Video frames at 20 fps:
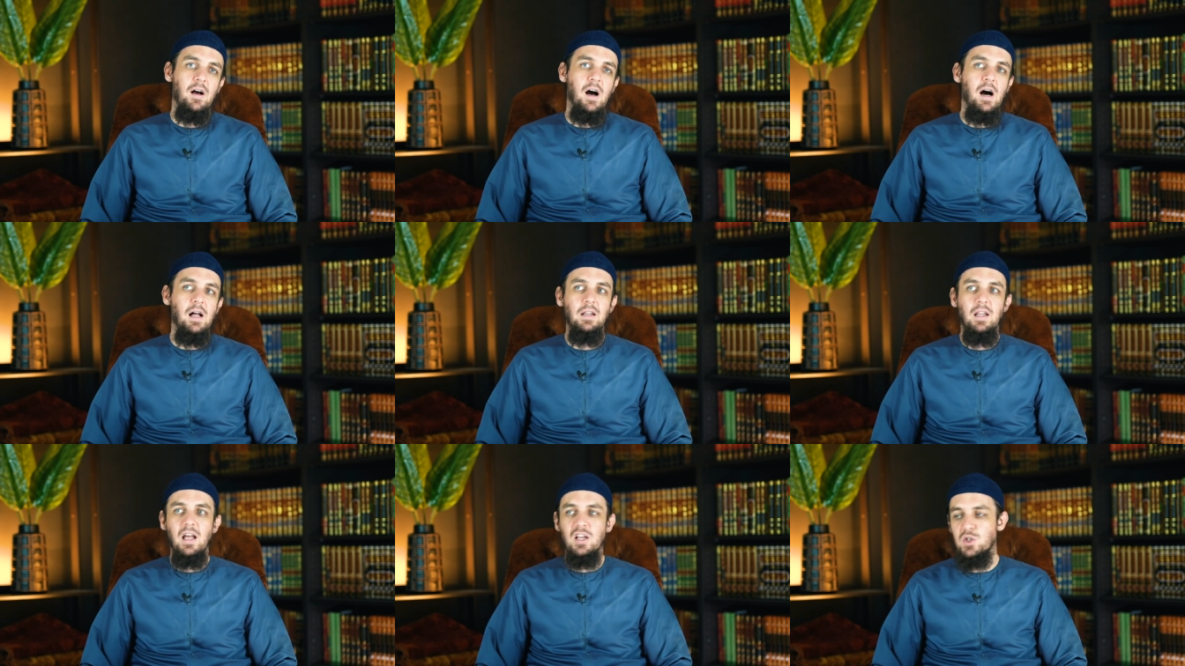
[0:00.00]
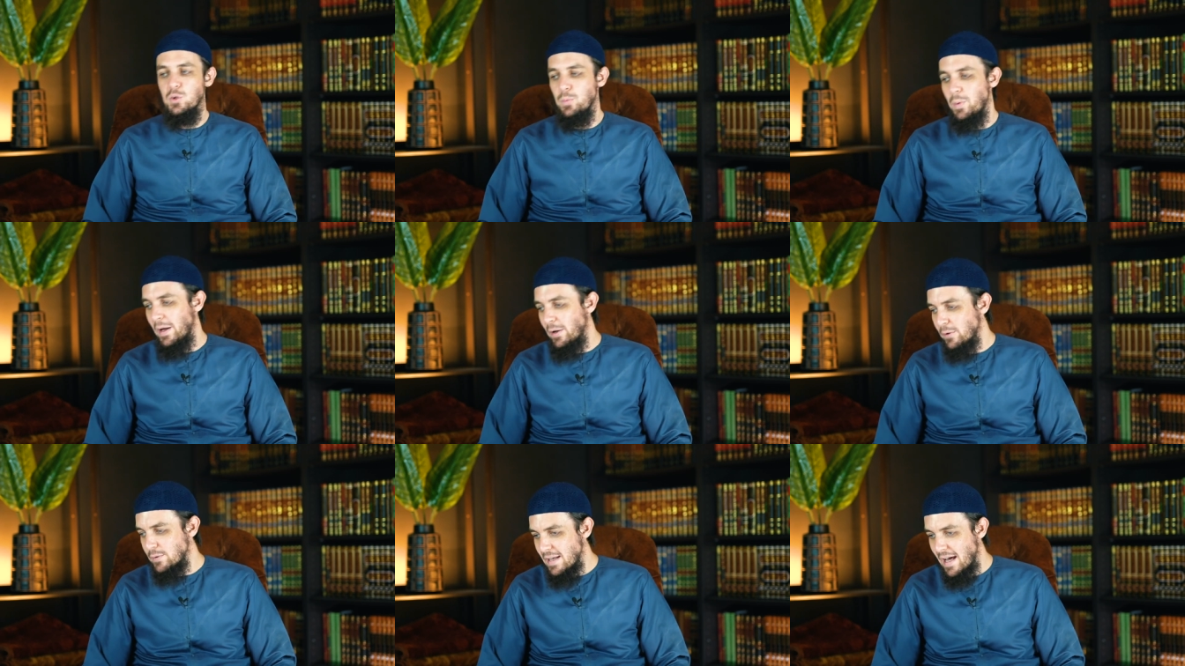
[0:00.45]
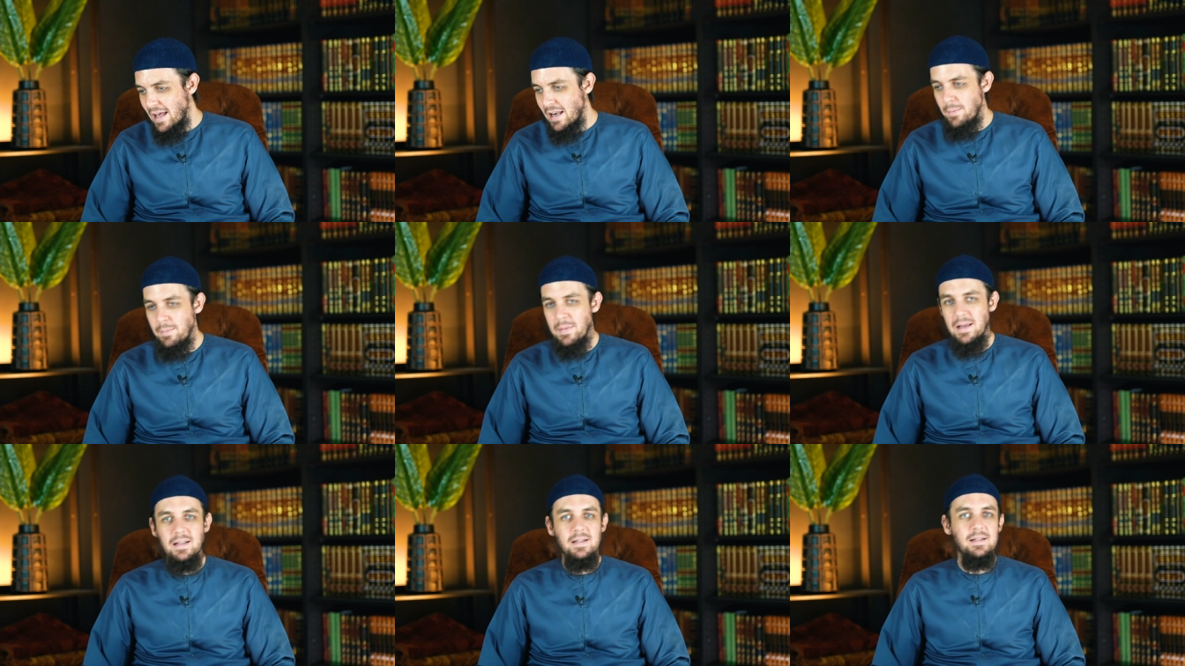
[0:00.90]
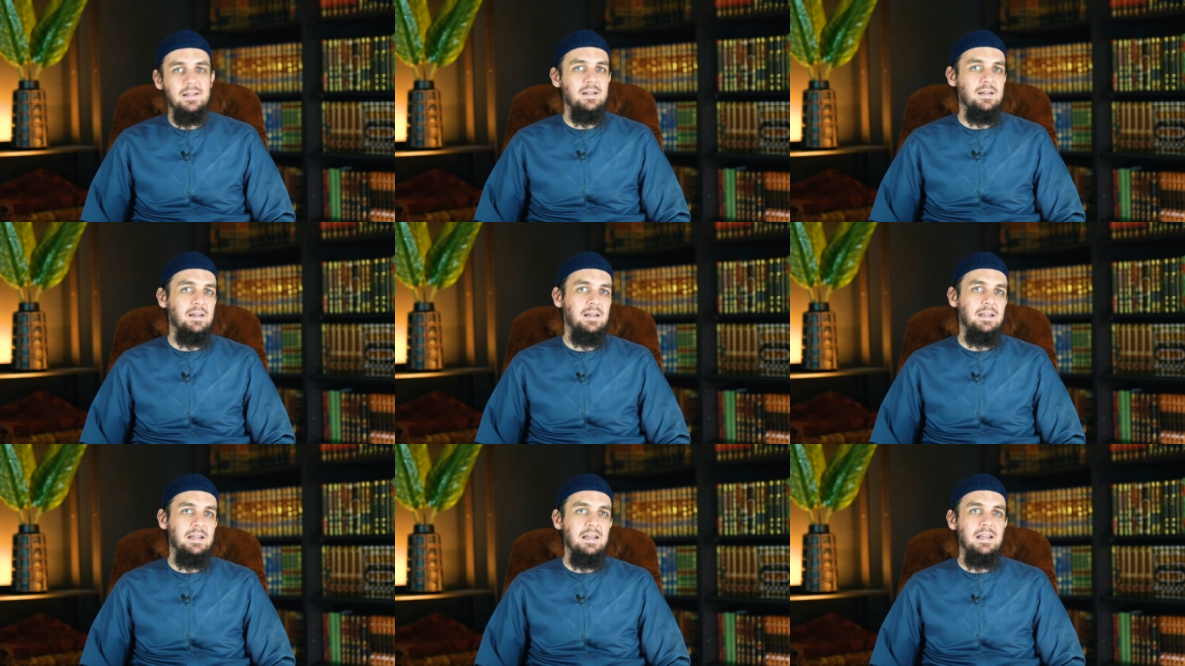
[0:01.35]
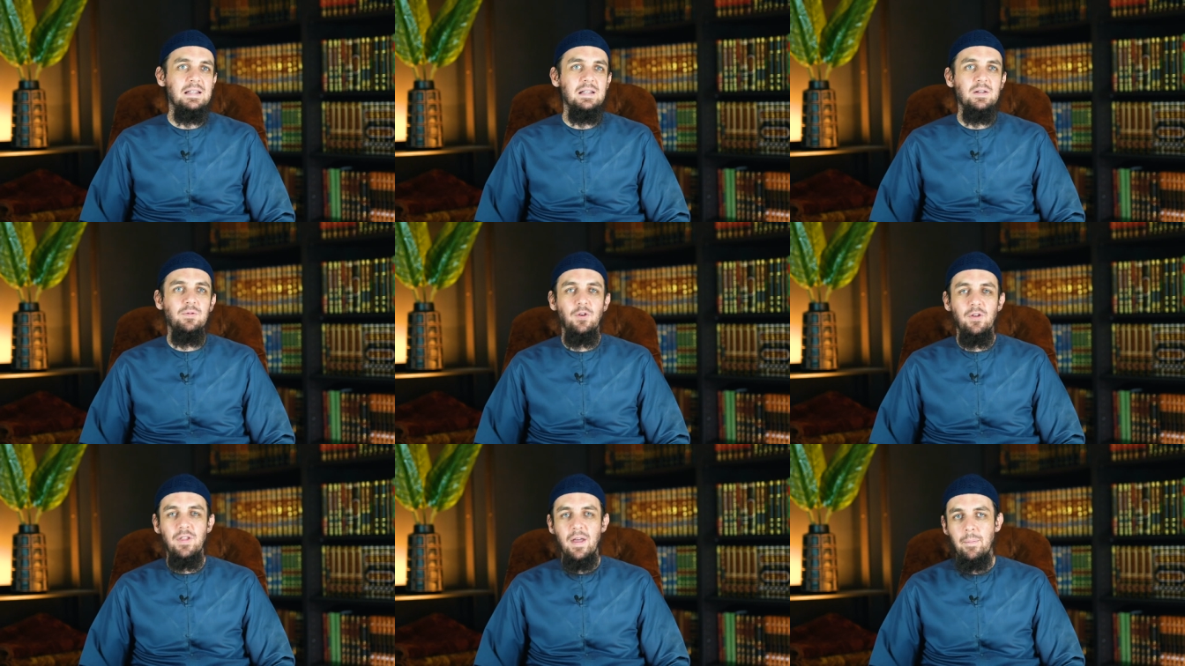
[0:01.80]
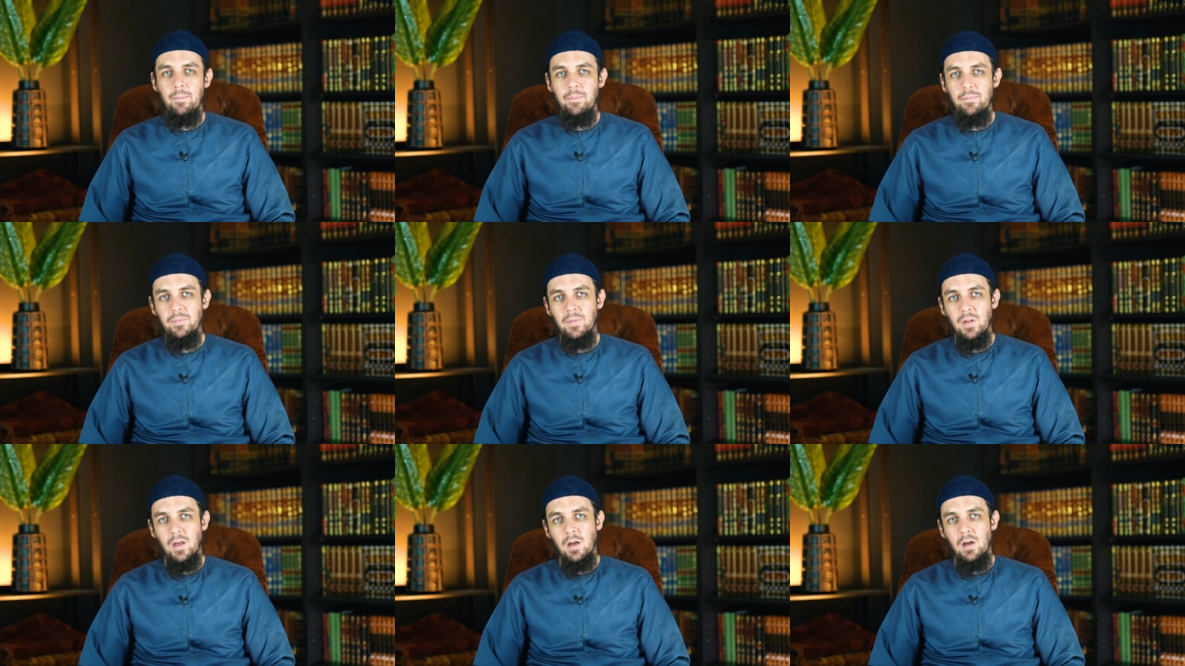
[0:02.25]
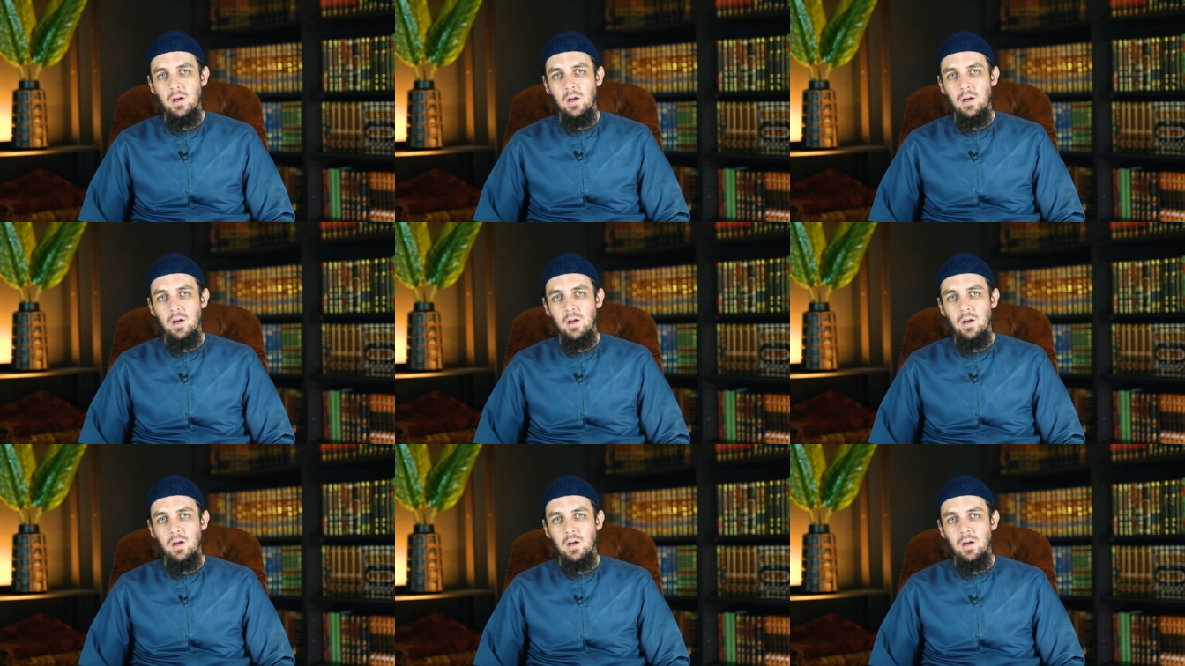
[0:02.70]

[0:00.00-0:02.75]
Allah subhanahu wa ta'ala makes it easy for them.